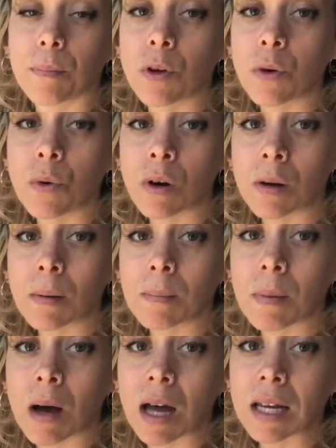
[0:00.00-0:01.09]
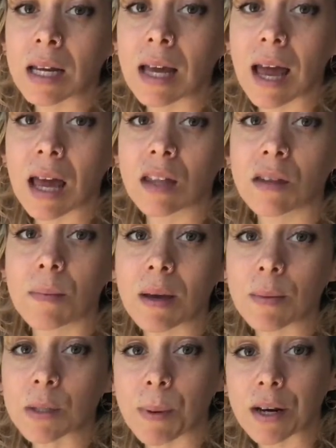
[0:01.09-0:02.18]
your body and the
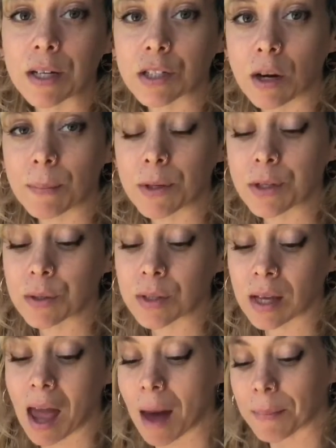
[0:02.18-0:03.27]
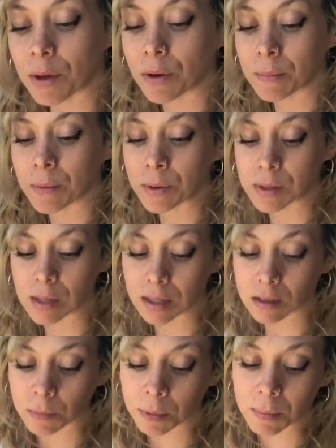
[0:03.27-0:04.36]
baby's body start producing happy hormones like
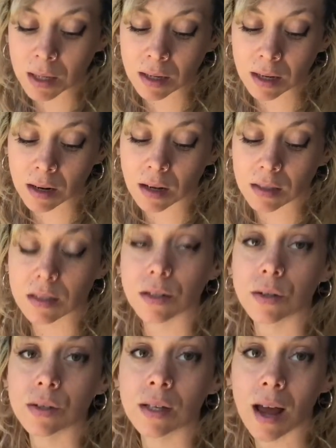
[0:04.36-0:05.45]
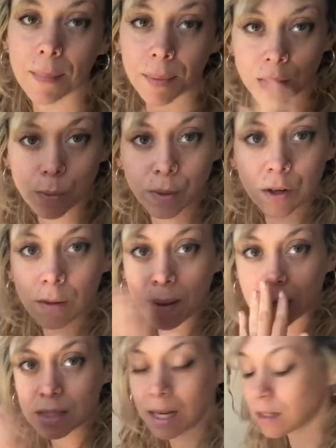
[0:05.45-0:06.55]
dopamine and oxytocin happens when you're
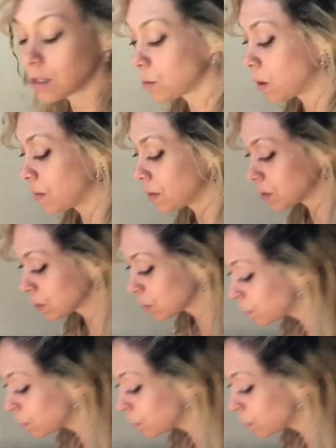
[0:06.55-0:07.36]
about 10 to 12 inches